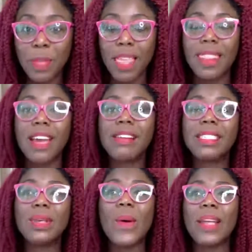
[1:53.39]
there
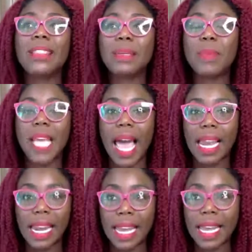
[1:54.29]
is going to be
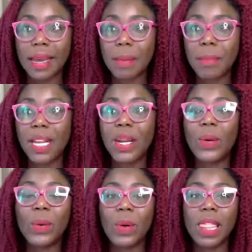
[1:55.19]
a link
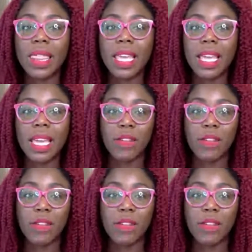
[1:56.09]
below the